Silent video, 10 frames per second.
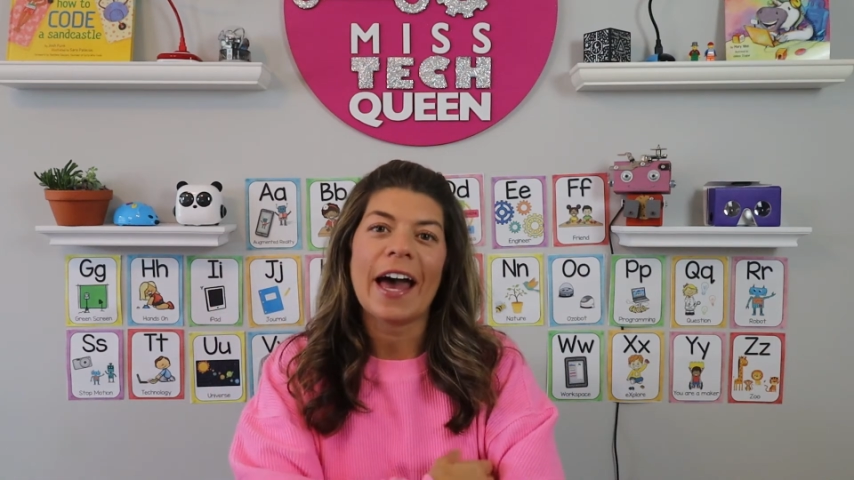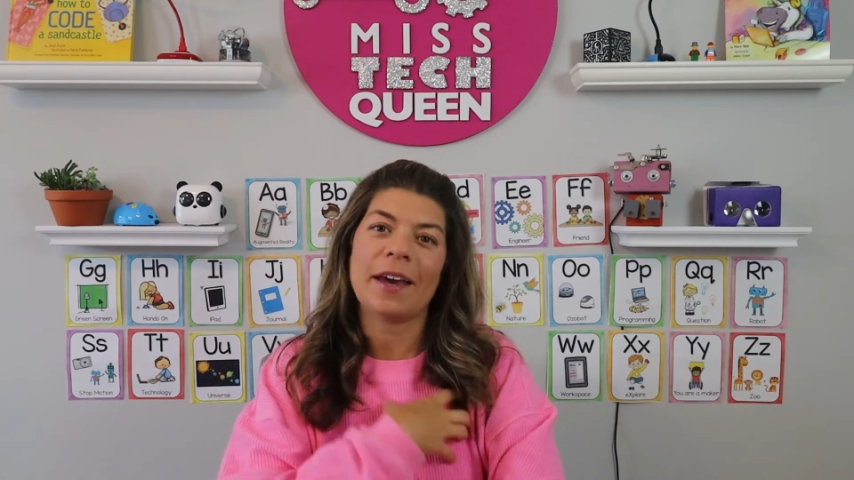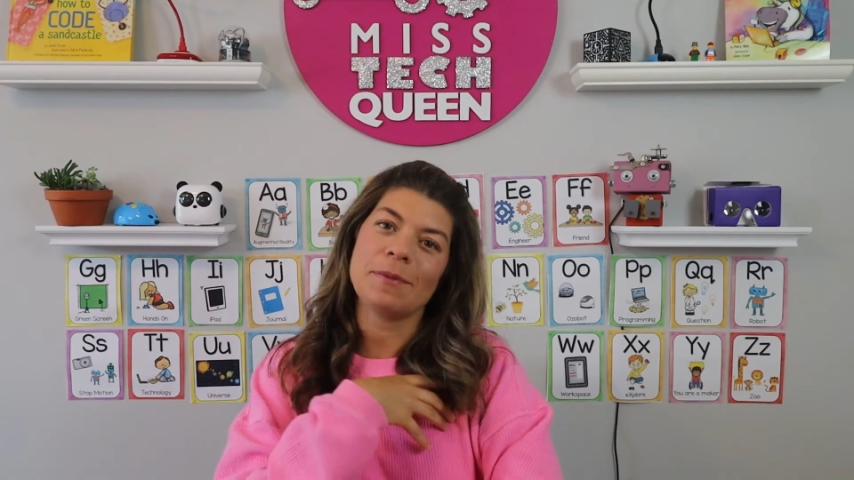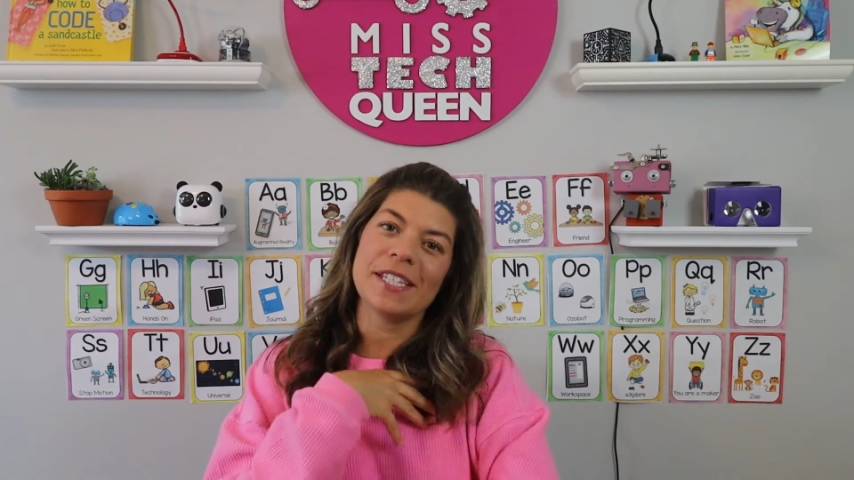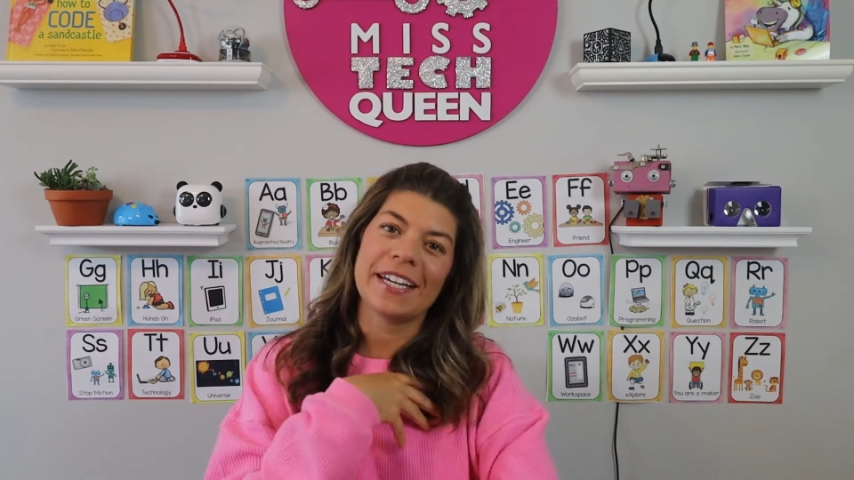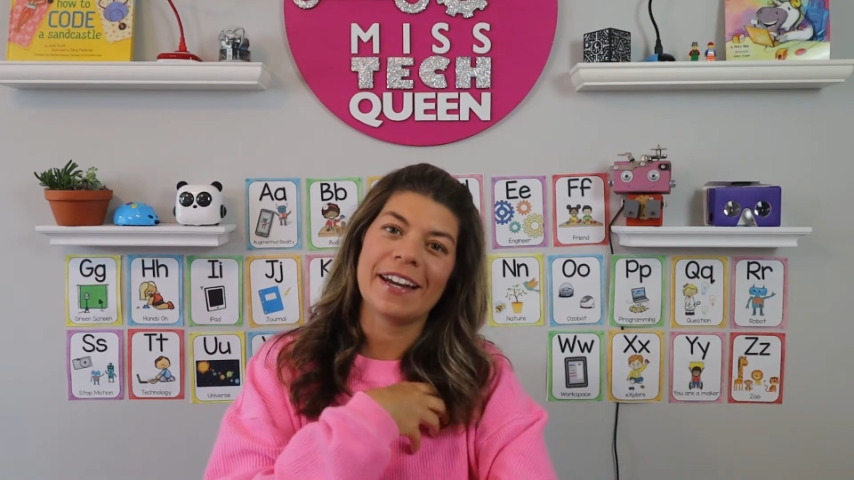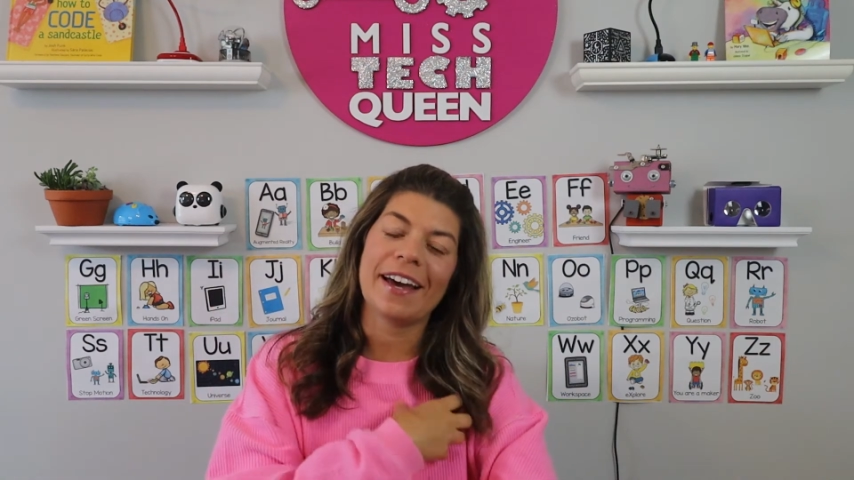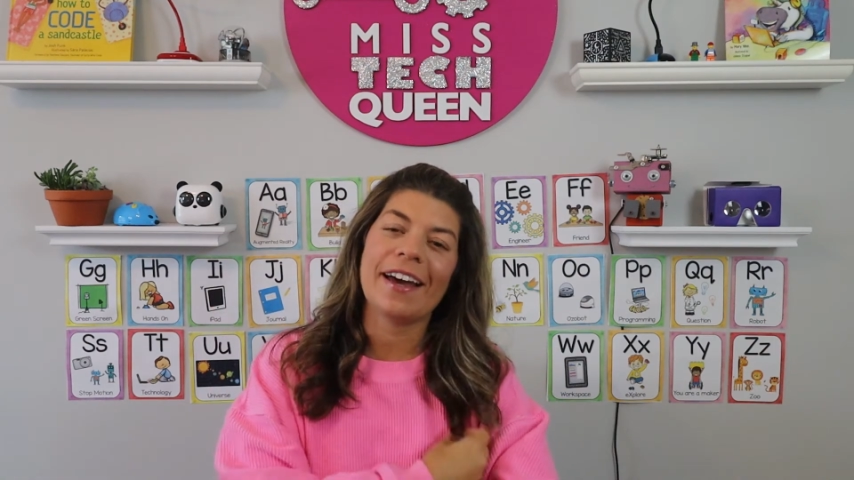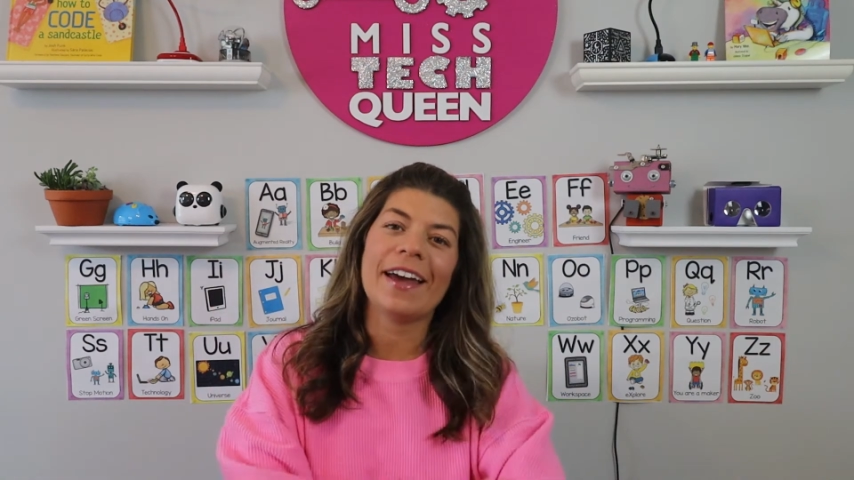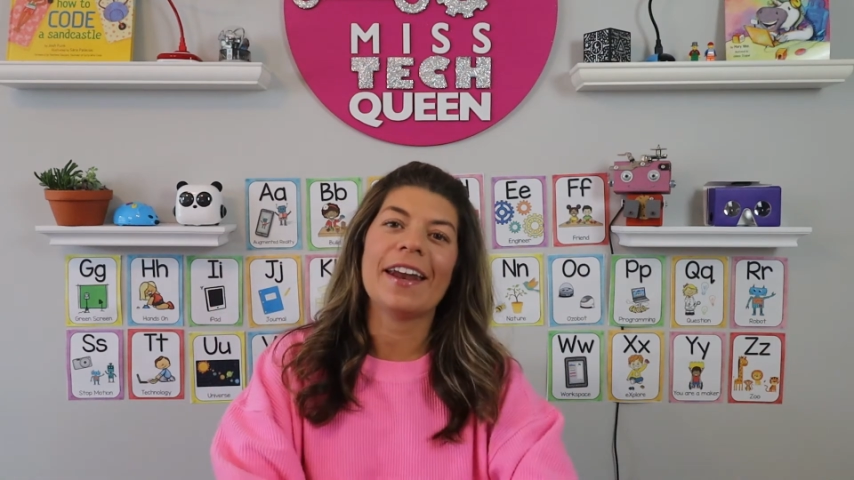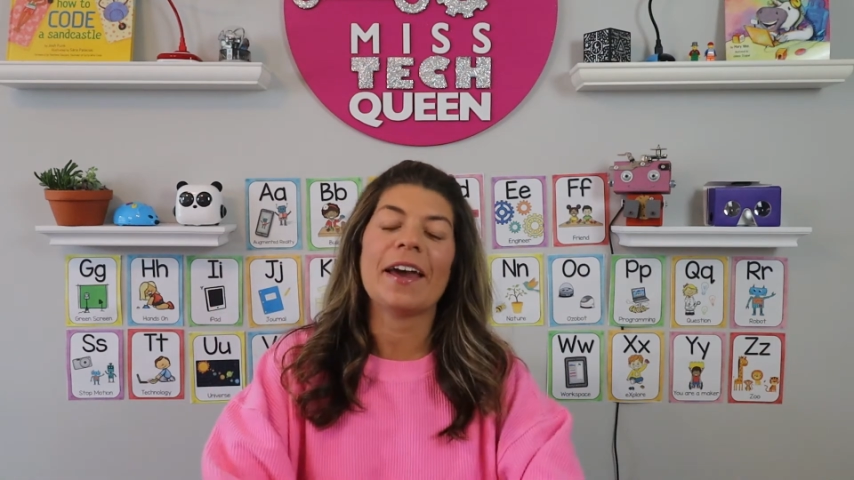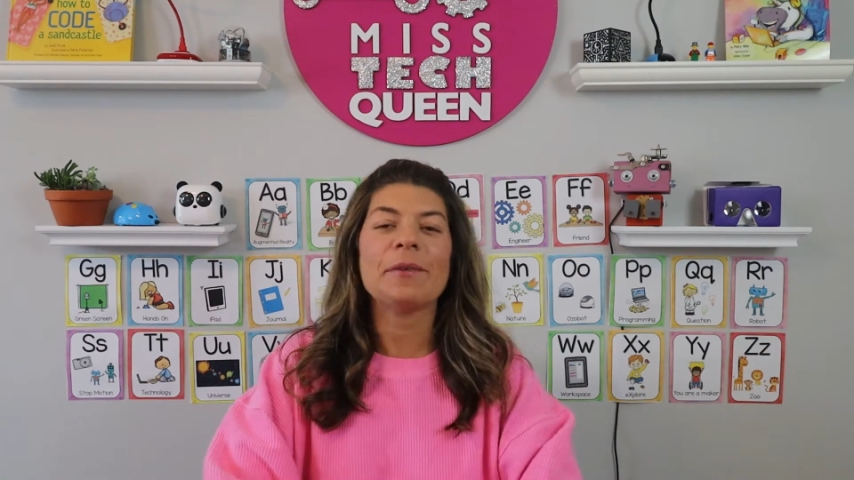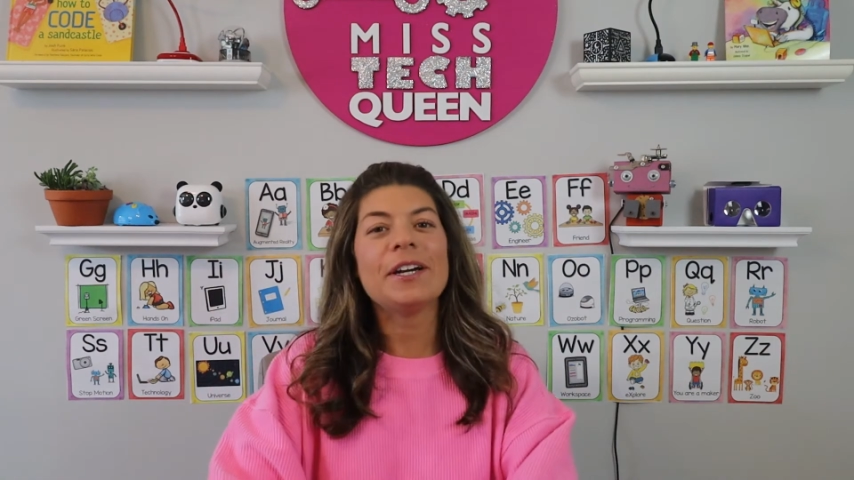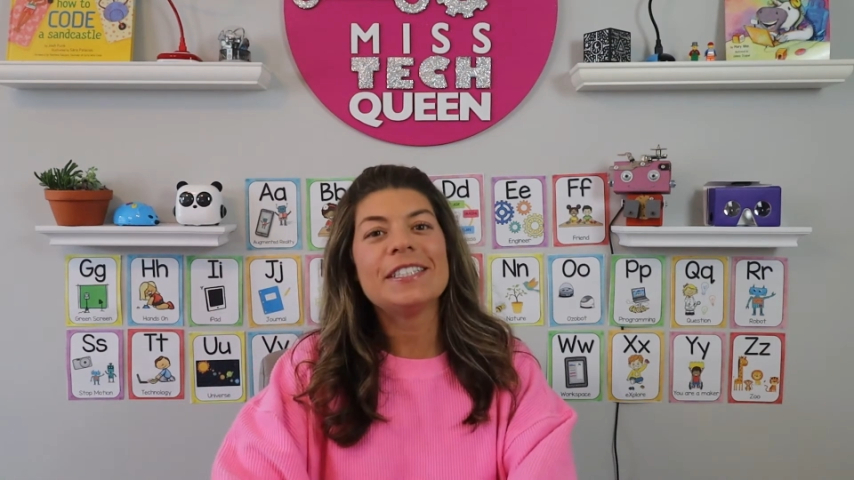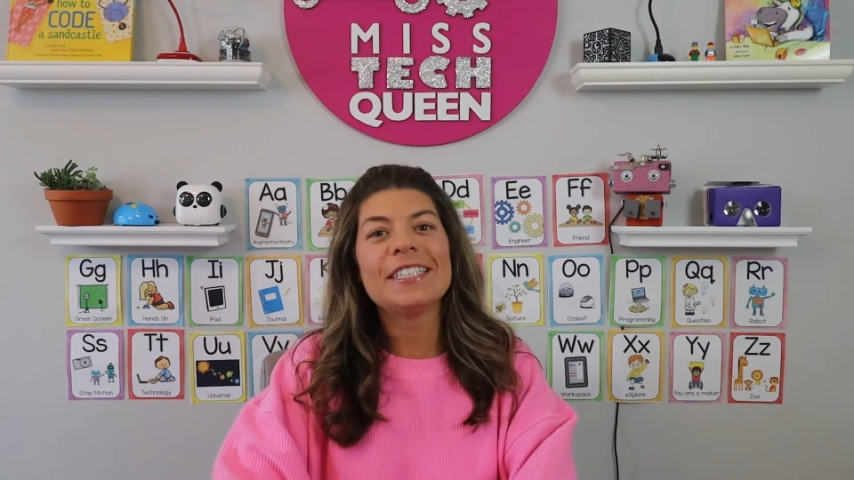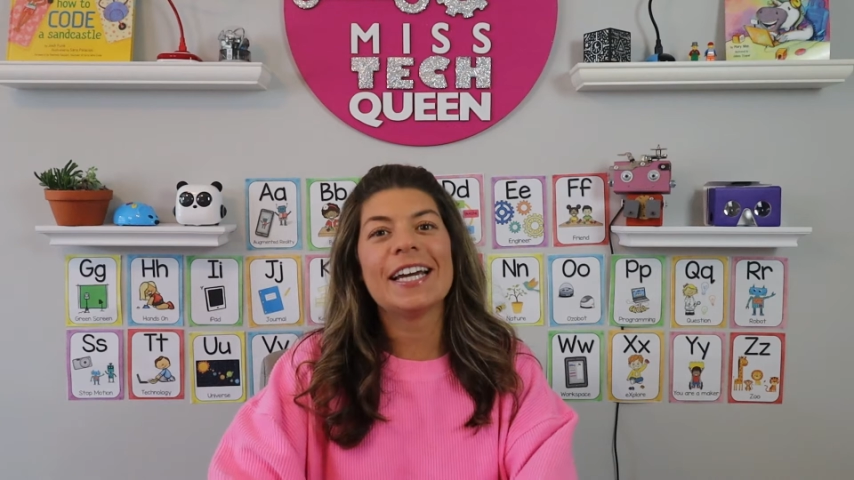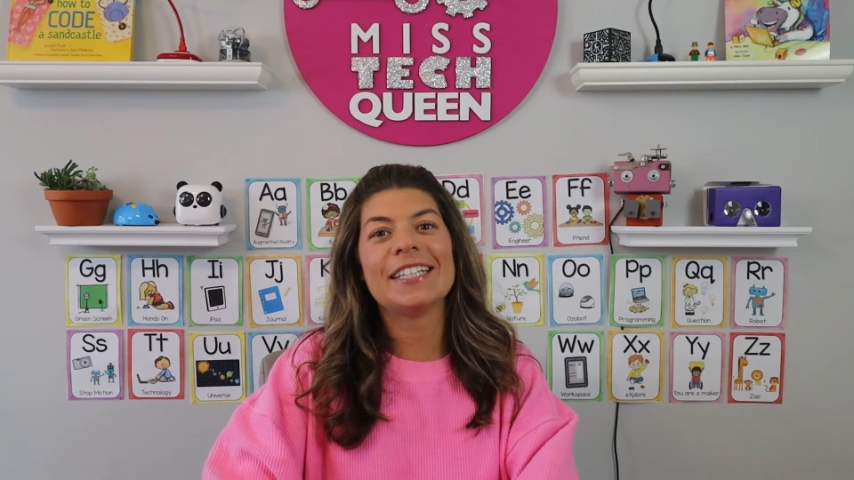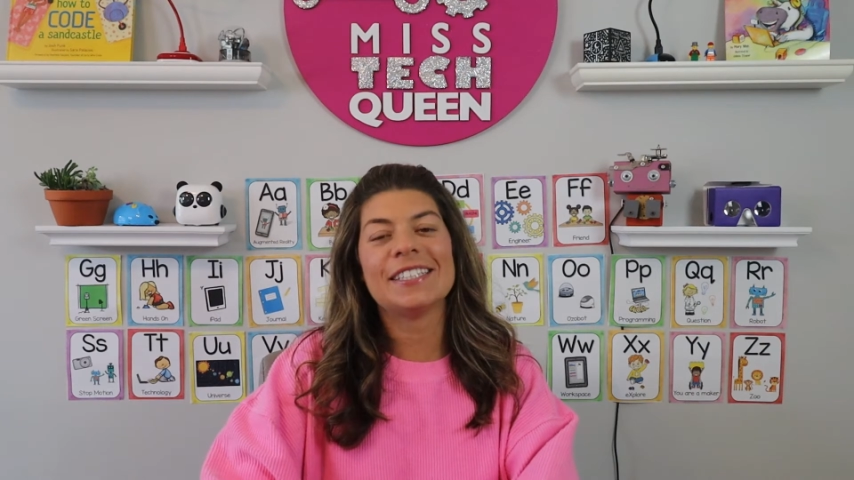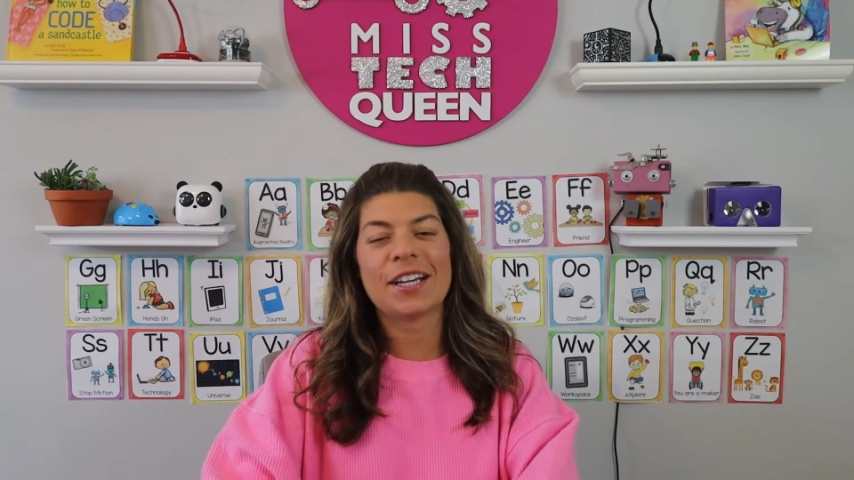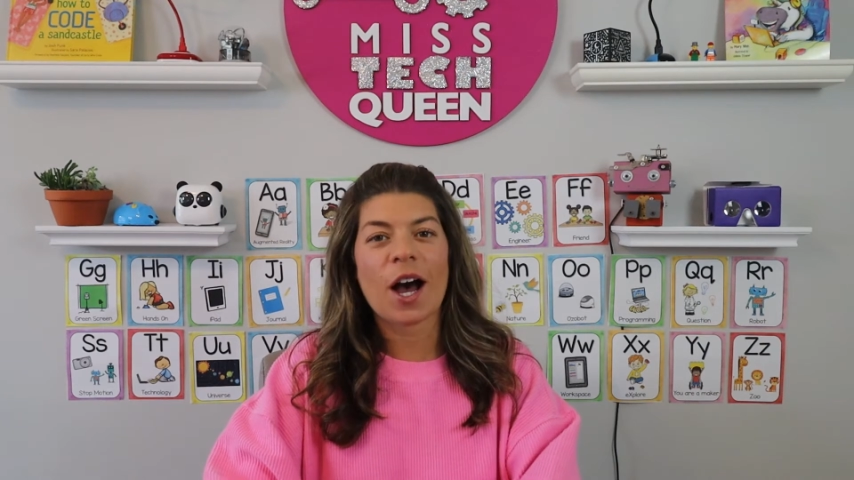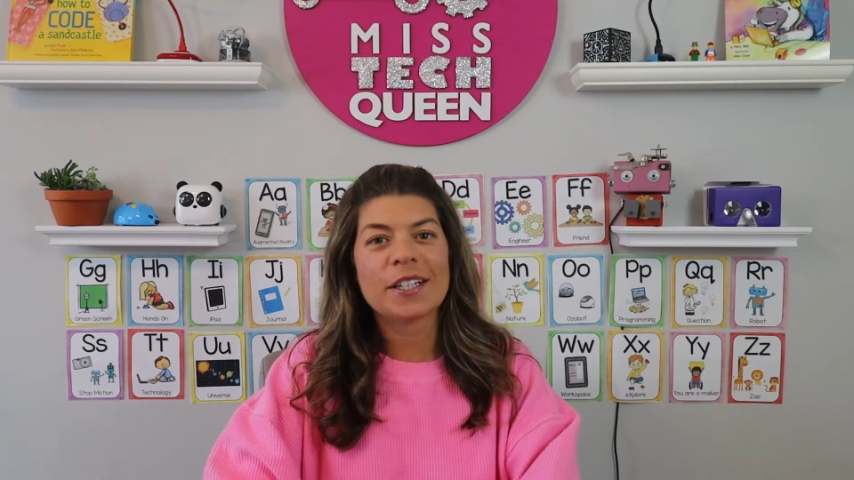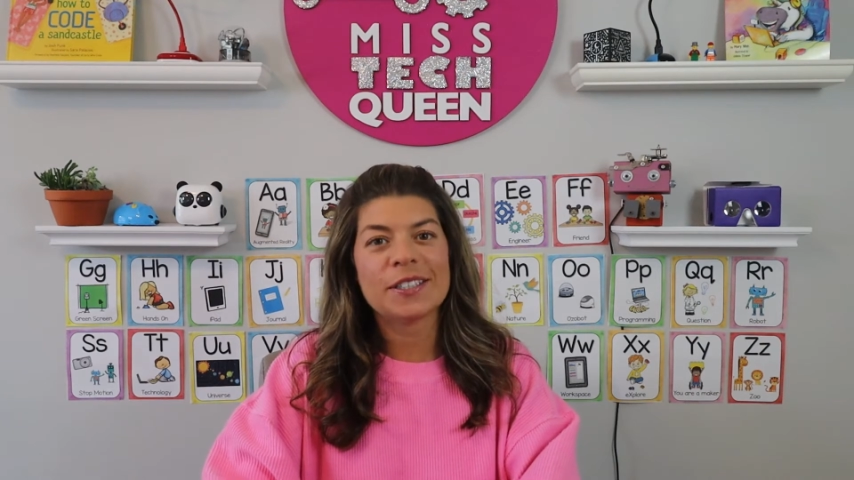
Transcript: I'm Dina and I'm here today to talk